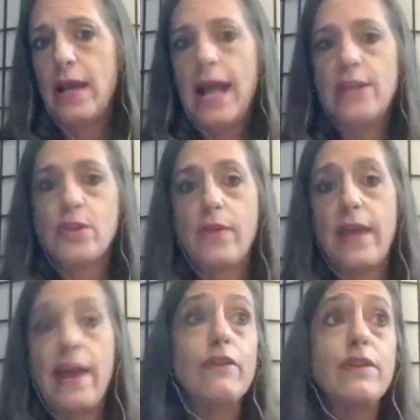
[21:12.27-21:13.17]
and so
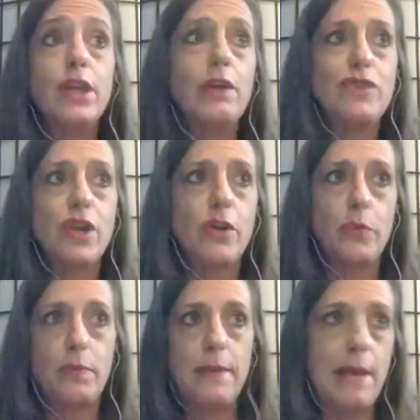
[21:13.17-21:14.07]
that everything you've shared
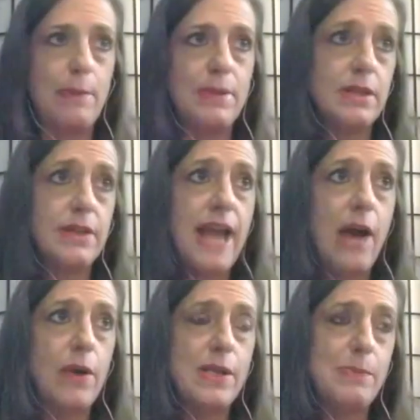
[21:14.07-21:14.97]
with me up until
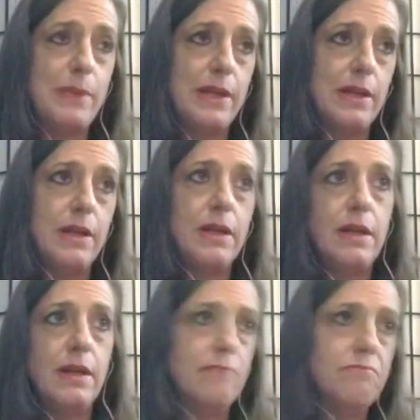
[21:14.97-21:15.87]
now has been,
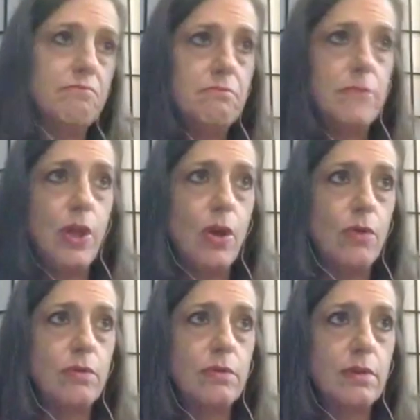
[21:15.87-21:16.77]
you
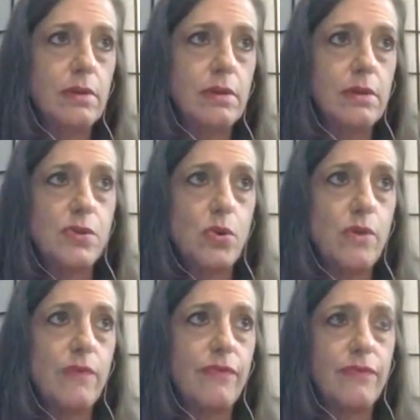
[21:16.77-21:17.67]
know, sort
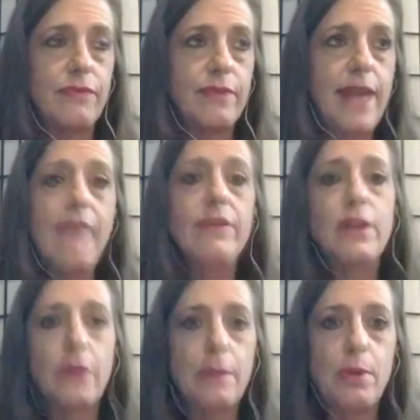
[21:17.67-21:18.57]
of
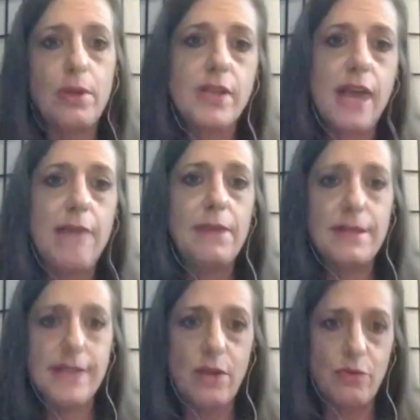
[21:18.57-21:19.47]
cavalierly put aside
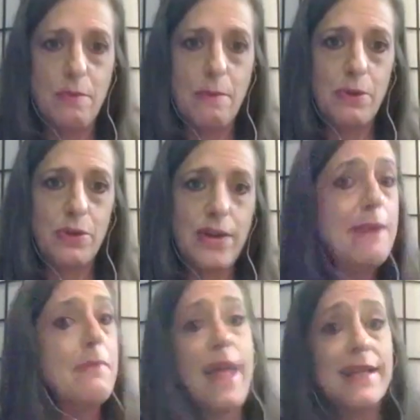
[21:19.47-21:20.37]
because I don't remember your
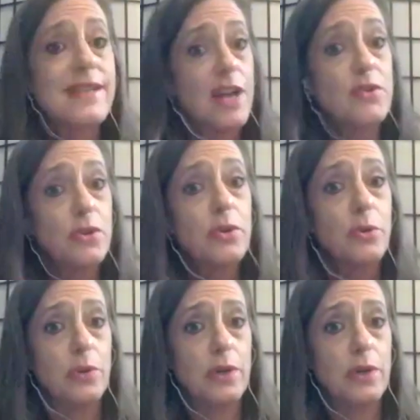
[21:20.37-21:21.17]
name. And that's not true.